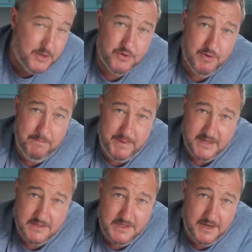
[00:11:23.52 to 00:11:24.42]

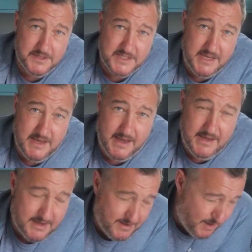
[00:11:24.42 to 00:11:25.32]
Crumpets, you know, the tea
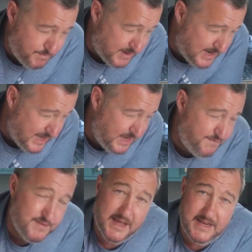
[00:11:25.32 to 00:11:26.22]
cake, I
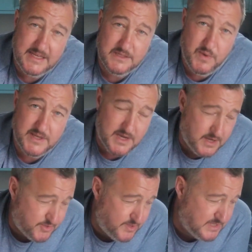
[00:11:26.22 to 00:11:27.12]
believe that is West
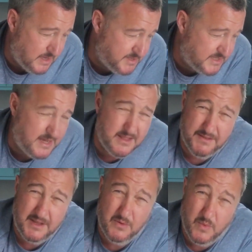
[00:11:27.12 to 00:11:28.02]
Country, Somerset. I
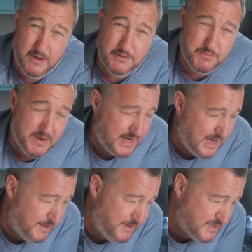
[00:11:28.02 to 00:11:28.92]
think the Welsh might
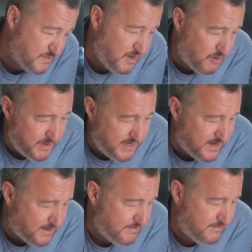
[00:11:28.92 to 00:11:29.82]
claim it as well, but you
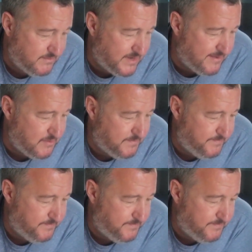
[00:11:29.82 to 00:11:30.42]
know, whatever.